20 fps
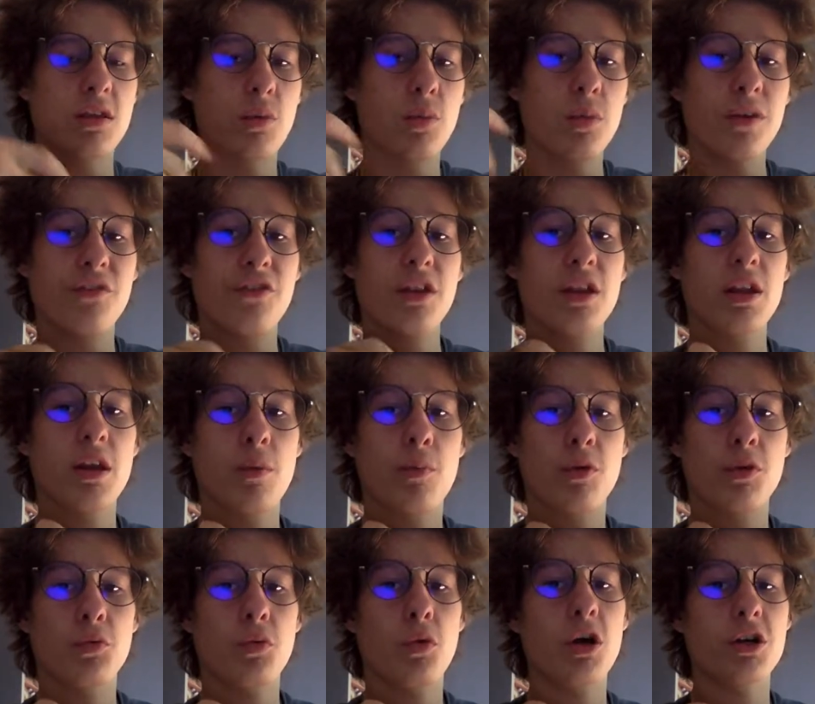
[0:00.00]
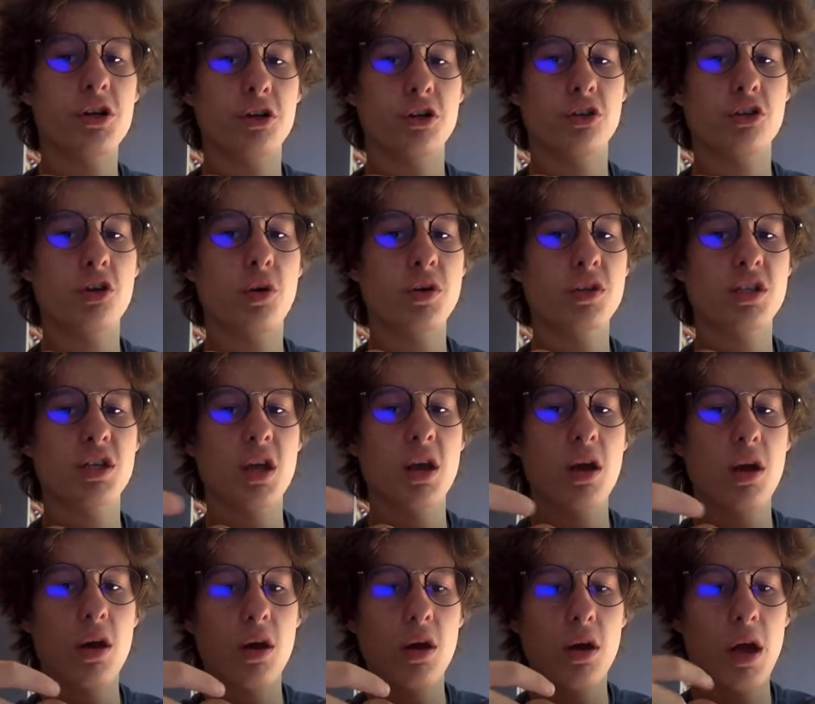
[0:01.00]
we fill it up with water. So
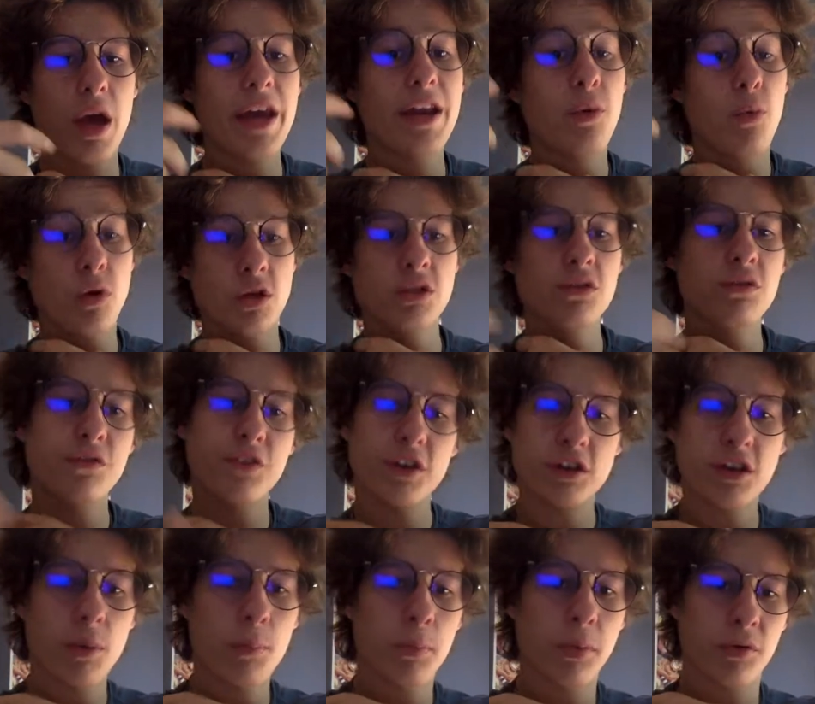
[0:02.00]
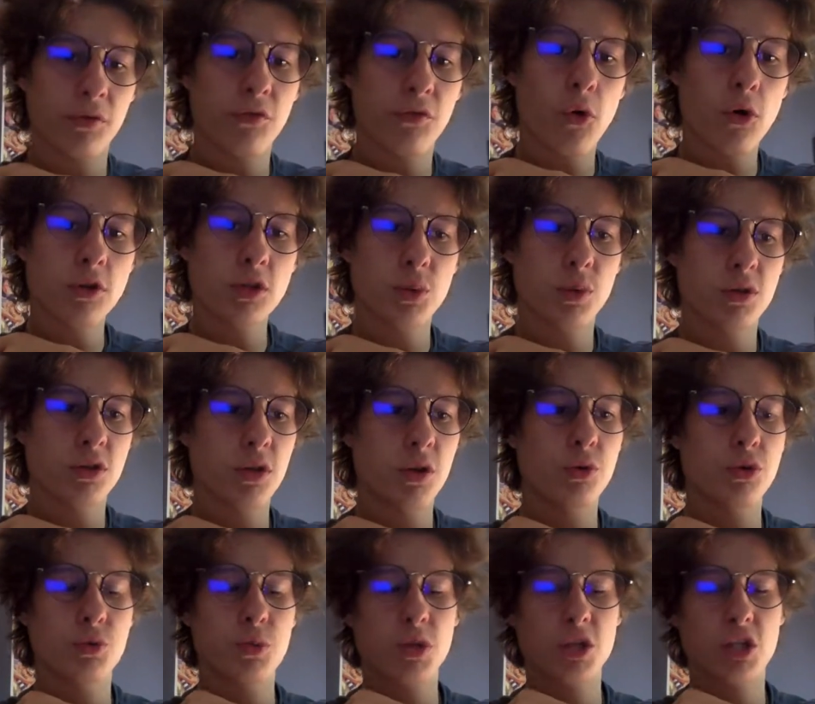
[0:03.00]
it wasn't filled up before, so it
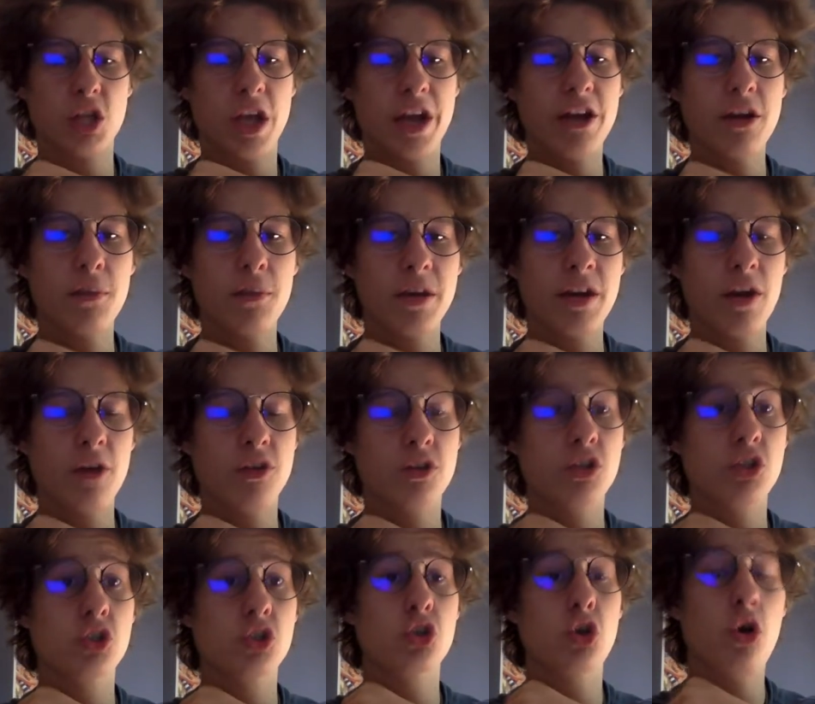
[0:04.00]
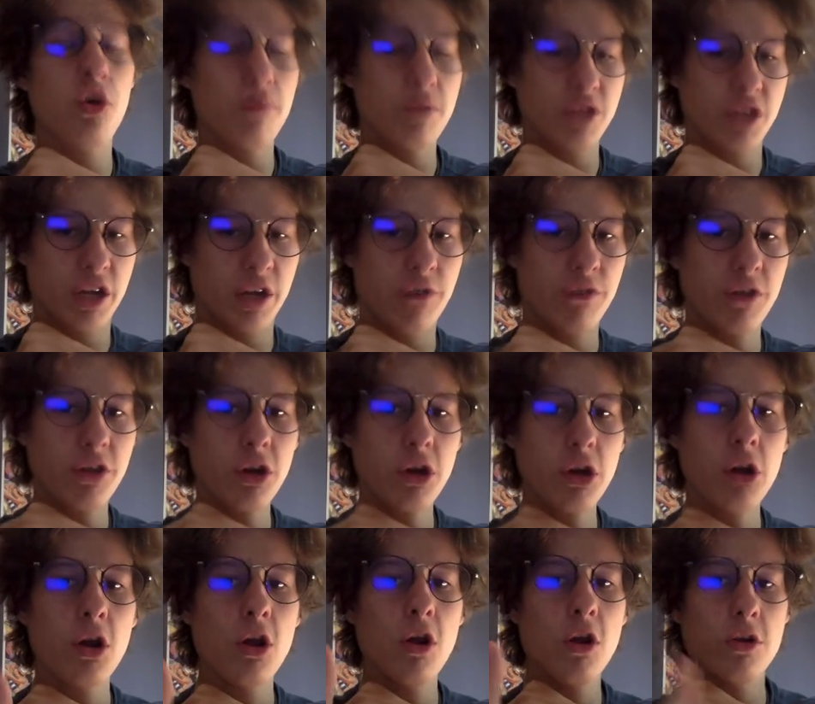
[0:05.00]
was much lighter, but now it's so much heavier.
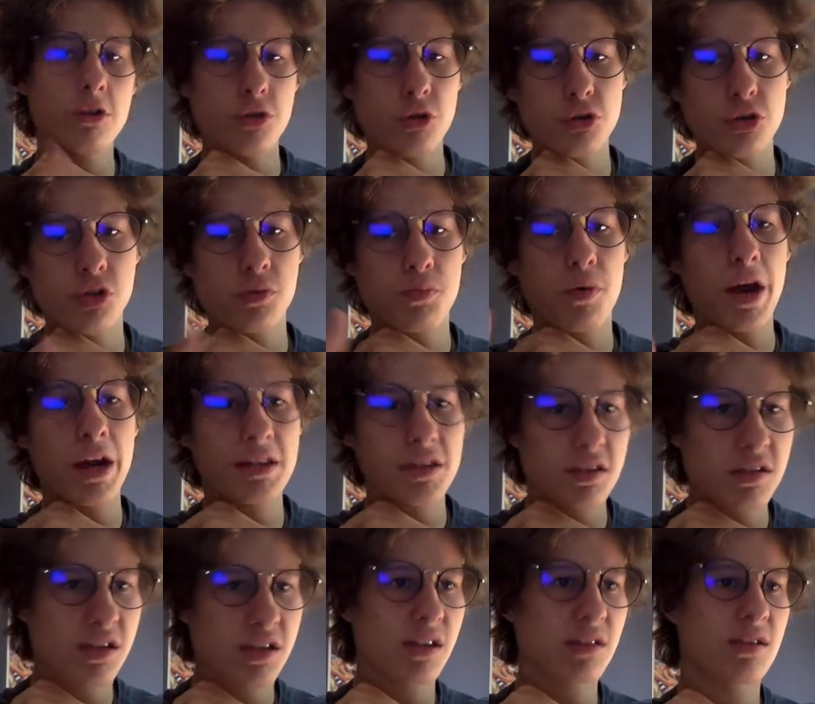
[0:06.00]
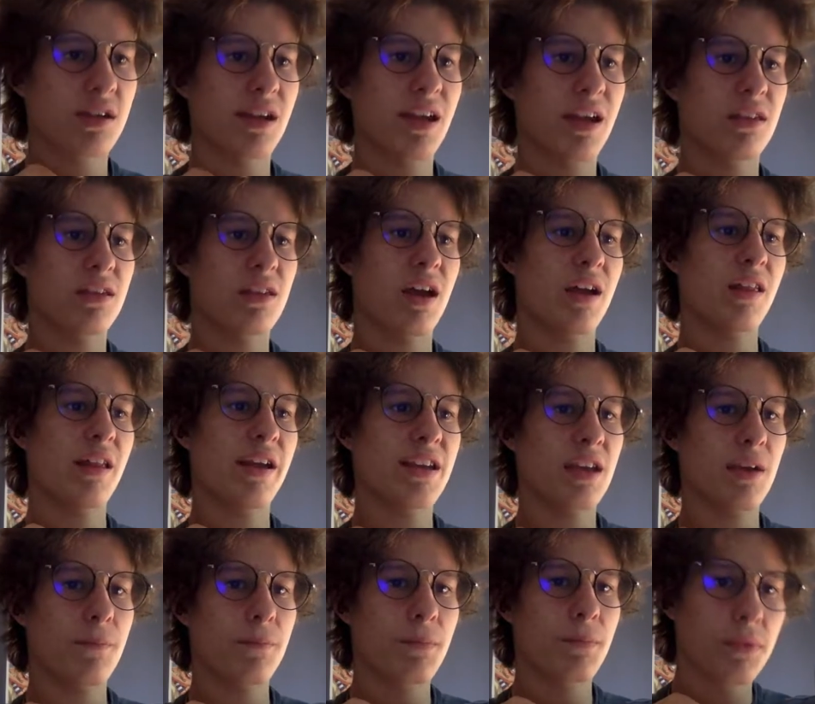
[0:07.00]
So just practicing to get that, like,
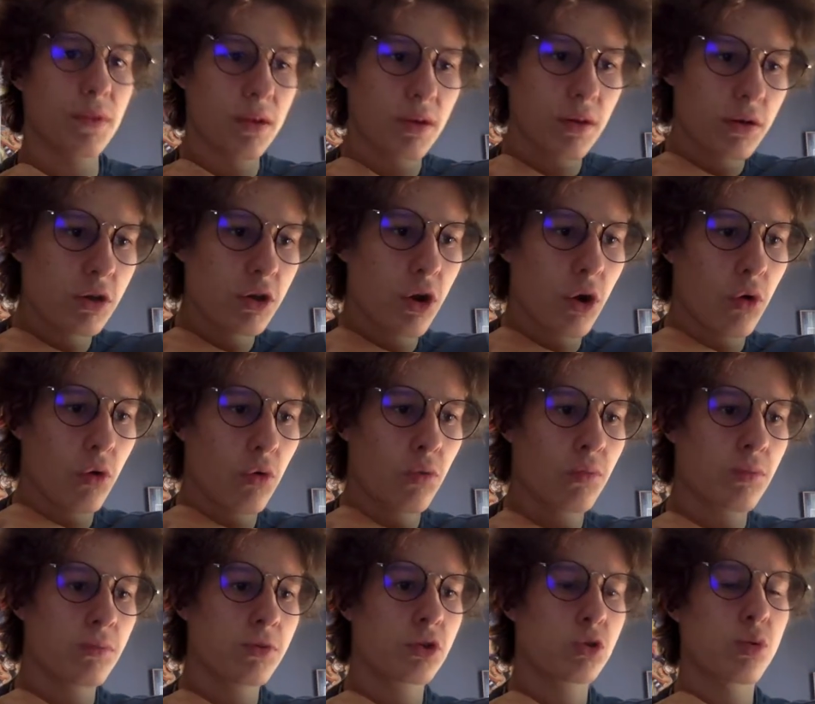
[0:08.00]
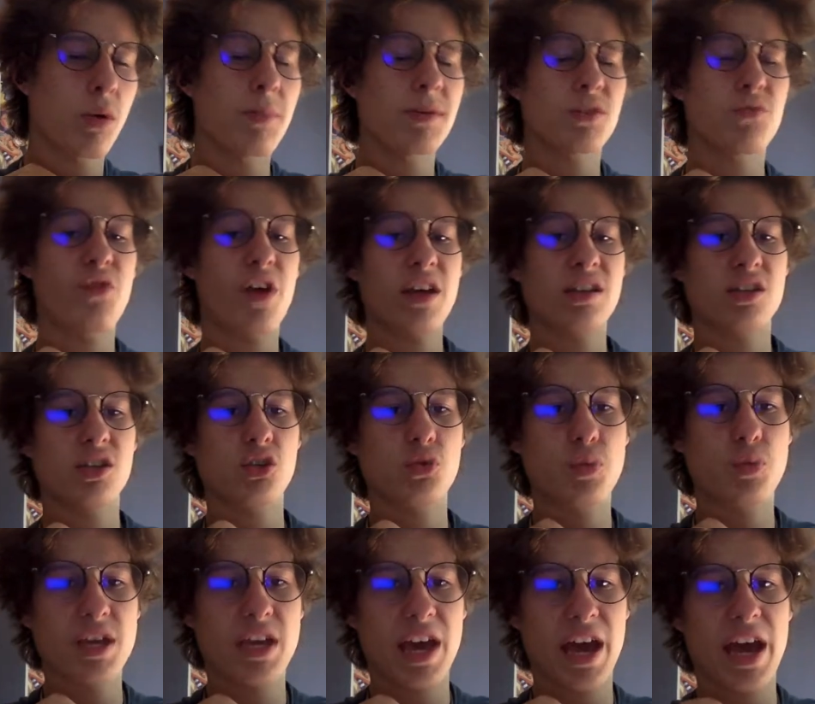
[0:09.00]
swim as fast as
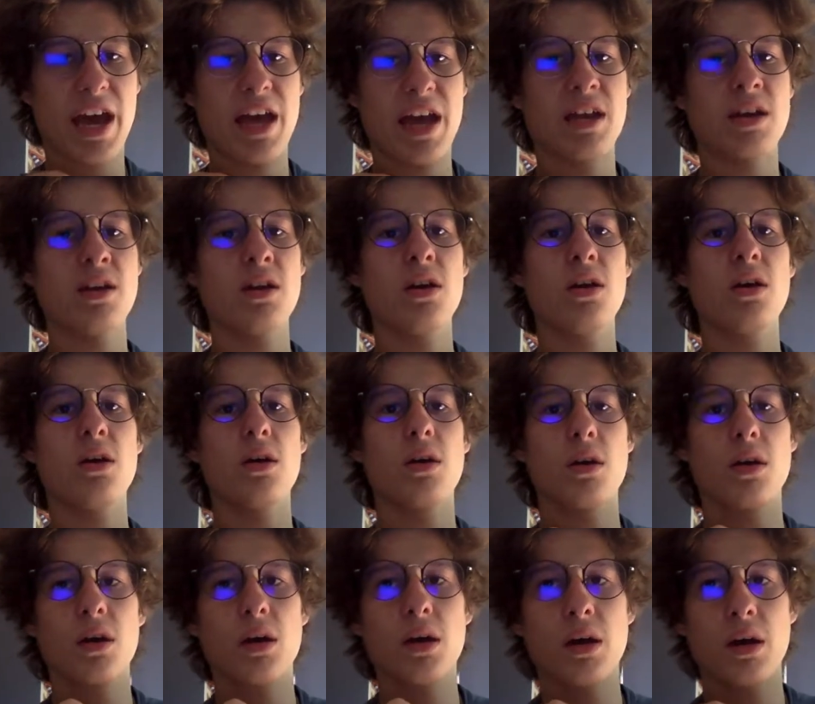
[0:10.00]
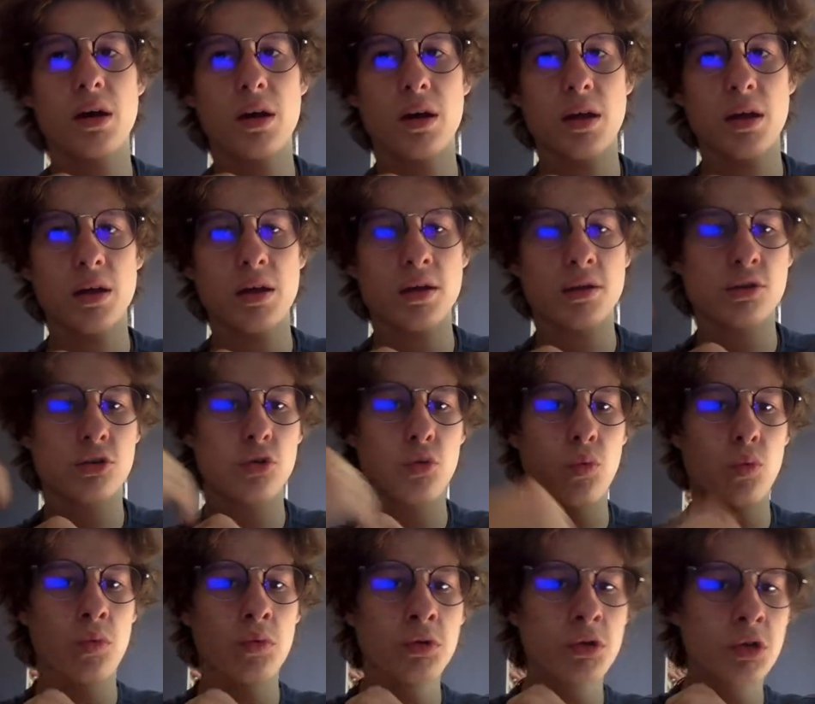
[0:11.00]
we can
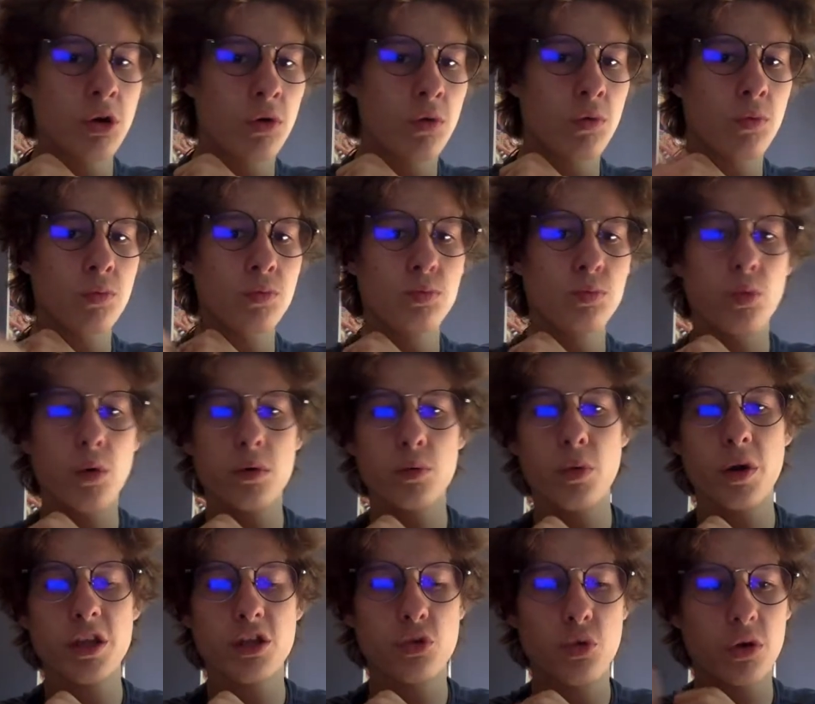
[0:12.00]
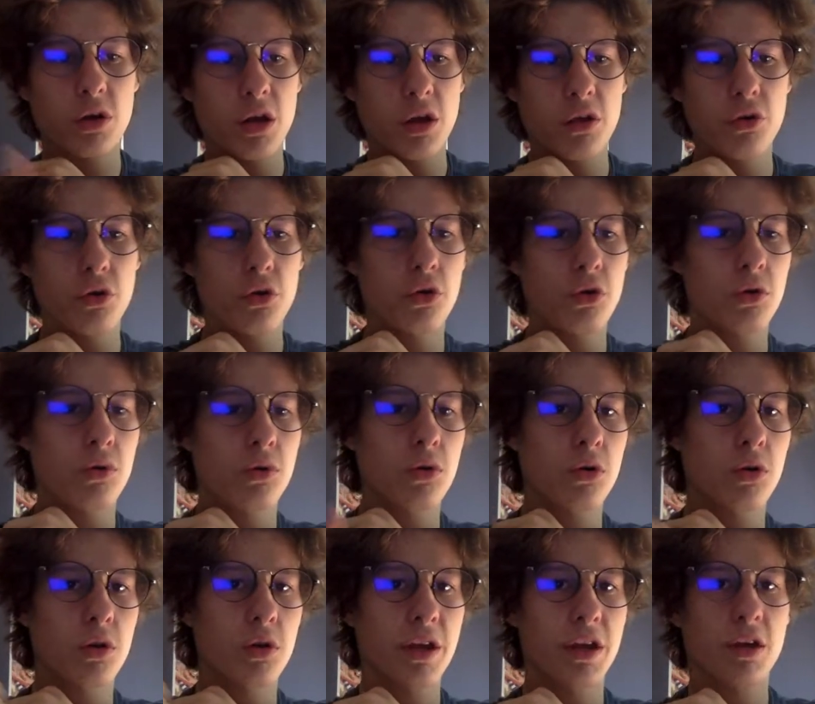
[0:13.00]
to one way to another,
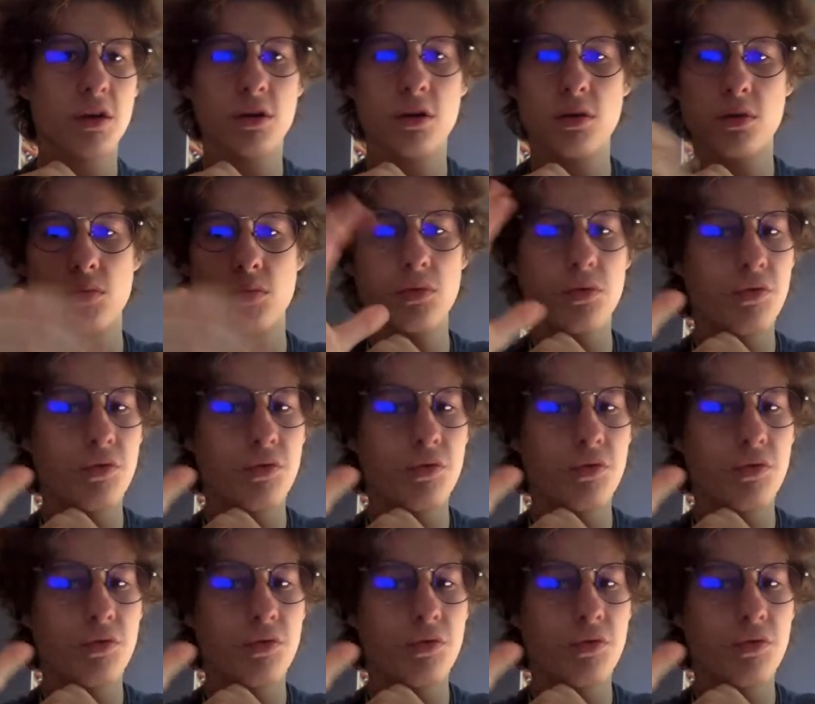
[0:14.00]
or like